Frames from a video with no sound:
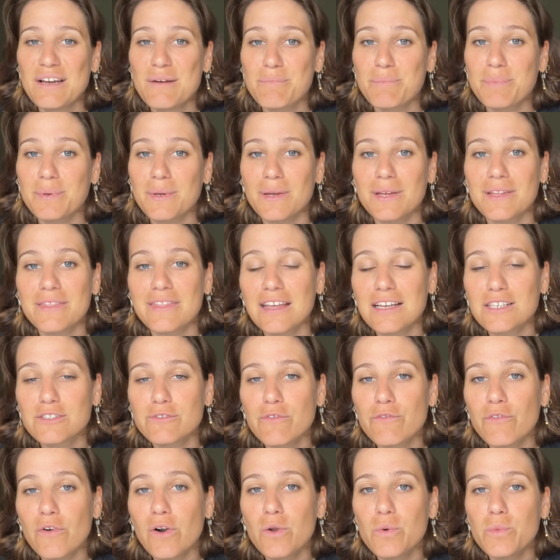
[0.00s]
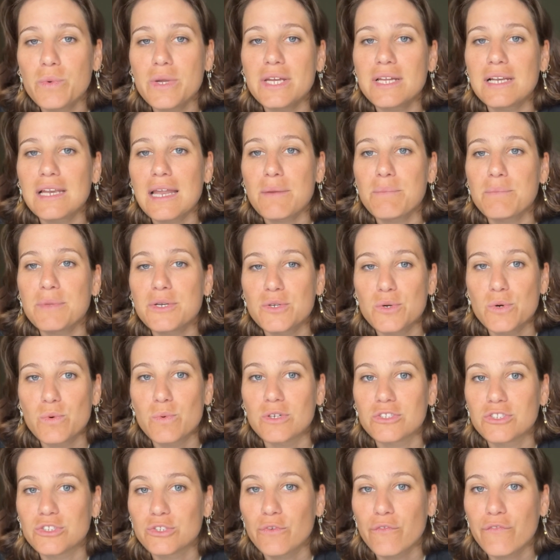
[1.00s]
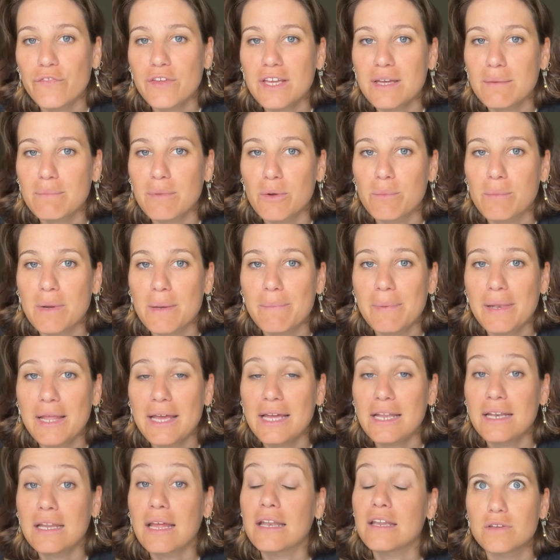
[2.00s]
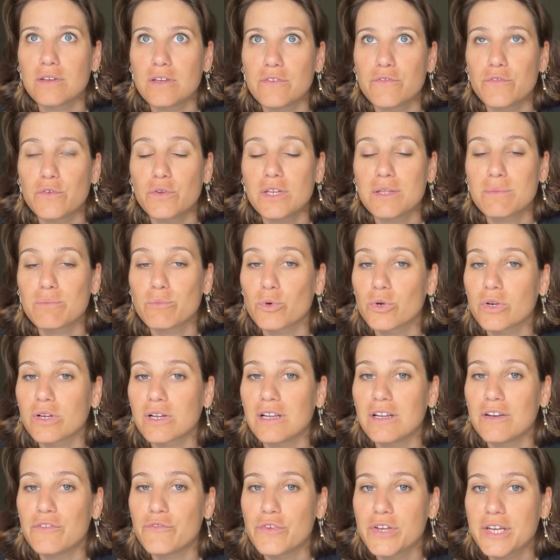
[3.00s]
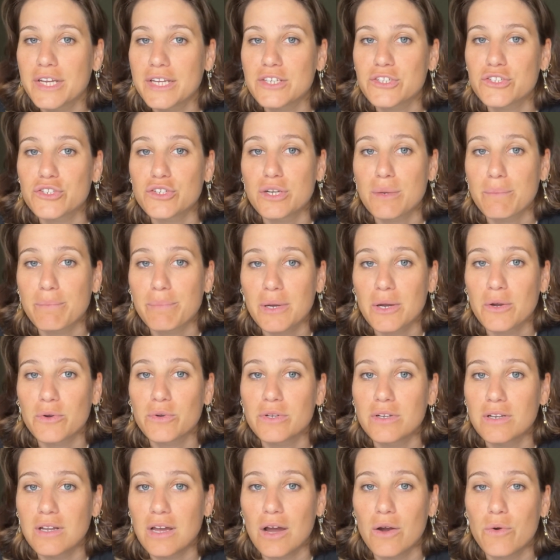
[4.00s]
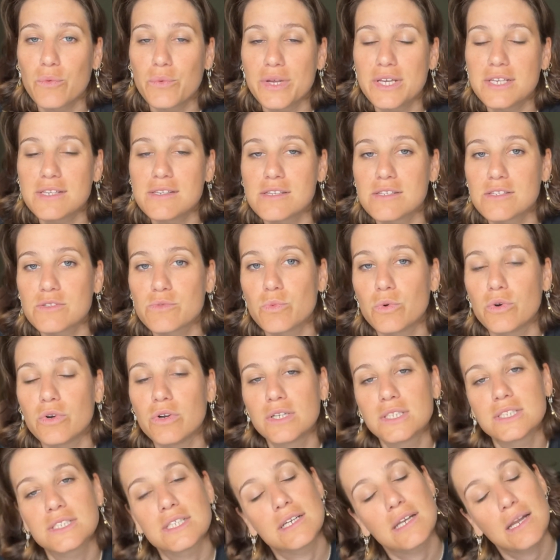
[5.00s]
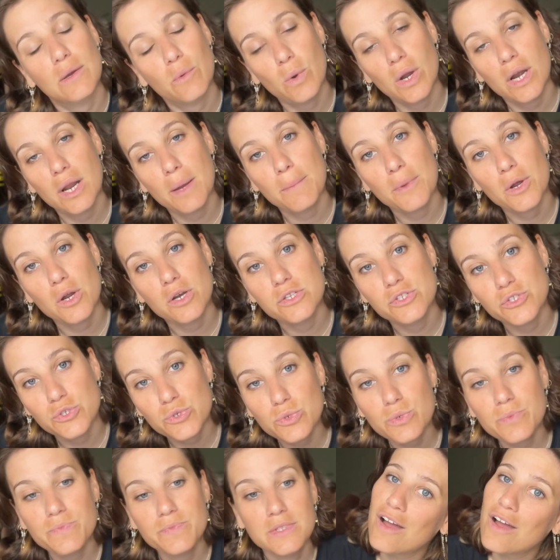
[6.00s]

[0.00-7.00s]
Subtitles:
But thanks for following. Let me know what you think about my plan, and if you need more clarification about how races works and what I'm gonna do.